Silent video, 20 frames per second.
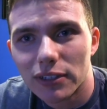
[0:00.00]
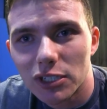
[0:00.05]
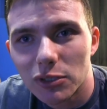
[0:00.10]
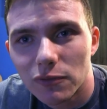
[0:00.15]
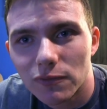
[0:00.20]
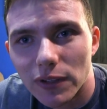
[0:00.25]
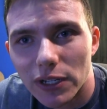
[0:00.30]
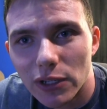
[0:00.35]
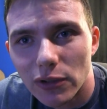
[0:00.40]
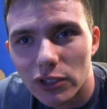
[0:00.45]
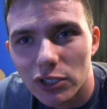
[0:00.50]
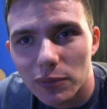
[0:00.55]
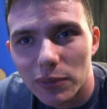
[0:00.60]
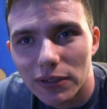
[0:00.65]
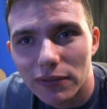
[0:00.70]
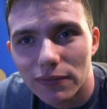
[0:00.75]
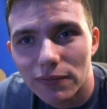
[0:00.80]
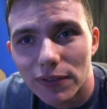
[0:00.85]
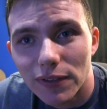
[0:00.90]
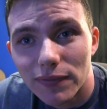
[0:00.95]
This video has
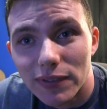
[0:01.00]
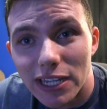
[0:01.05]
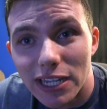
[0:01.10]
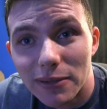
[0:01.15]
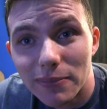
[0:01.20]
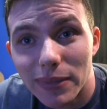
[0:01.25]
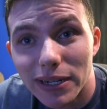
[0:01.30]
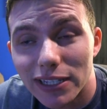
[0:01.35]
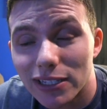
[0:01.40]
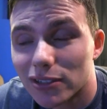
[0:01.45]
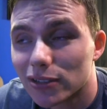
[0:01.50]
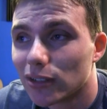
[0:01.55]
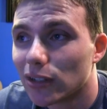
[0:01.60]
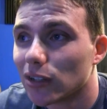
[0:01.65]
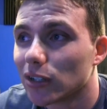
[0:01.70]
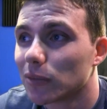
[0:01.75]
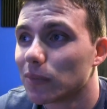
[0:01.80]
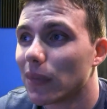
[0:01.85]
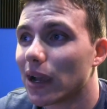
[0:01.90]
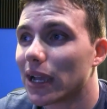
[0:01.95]
been 15 minutes
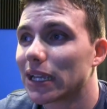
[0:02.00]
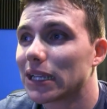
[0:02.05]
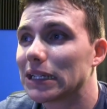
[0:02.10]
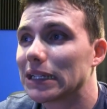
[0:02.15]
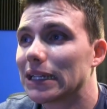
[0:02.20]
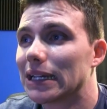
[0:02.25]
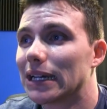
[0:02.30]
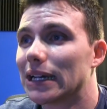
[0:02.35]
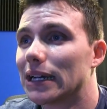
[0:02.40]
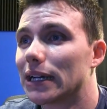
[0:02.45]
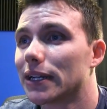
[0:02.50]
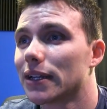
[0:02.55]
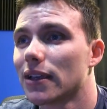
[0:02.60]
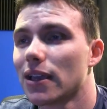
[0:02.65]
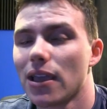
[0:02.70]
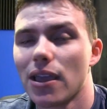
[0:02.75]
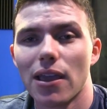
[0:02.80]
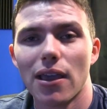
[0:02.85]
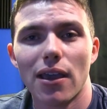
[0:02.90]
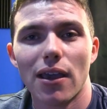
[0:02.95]
long. My god.
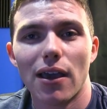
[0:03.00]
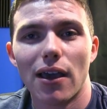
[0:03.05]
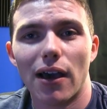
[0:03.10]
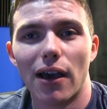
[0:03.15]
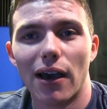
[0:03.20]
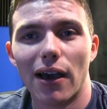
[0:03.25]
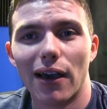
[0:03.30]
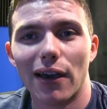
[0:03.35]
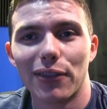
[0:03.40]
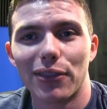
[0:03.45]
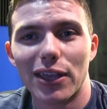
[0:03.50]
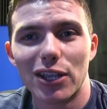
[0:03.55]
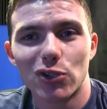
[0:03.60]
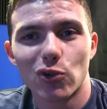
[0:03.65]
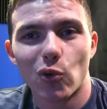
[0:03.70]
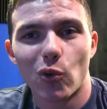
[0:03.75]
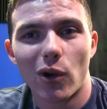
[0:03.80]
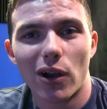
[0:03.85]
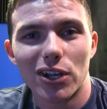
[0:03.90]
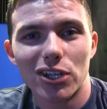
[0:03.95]
Thanks
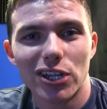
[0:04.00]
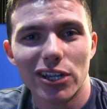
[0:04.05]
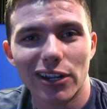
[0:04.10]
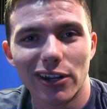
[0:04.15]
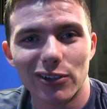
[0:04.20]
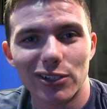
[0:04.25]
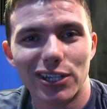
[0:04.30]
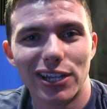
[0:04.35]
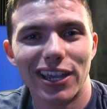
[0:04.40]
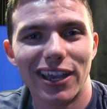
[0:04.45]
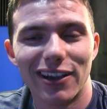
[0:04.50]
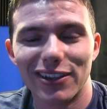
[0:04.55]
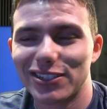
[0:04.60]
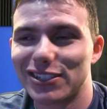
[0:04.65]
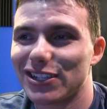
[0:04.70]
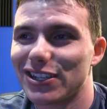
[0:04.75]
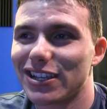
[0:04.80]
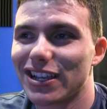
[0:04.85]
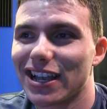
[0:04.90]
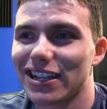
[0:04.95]
for watching, and I'll
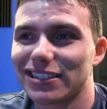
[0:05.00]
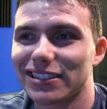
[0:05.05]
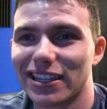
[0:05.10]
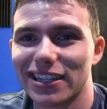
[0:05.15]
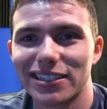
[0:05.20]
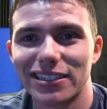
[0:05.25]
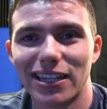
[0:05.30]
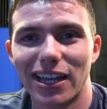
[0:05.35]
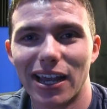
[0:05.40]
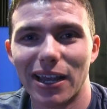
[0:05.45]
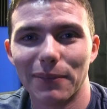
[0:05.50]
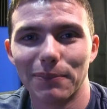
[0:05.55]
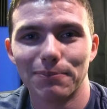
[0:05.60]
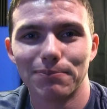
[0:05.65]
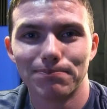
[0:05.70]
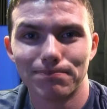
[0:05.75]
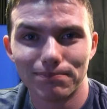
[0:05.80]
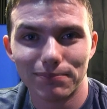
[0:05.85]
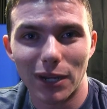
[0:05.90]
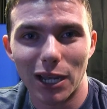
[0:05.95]
see you guys next
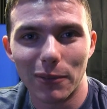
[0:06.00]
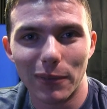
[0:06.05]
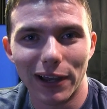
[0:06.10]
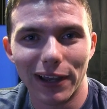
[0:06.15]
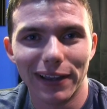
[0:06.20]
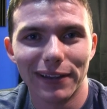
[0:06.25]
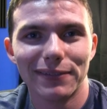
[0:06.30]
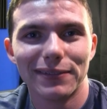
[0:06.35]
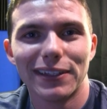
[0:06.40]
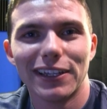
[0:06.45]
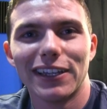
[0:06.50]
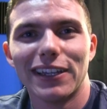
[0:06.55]
time. Bye bye.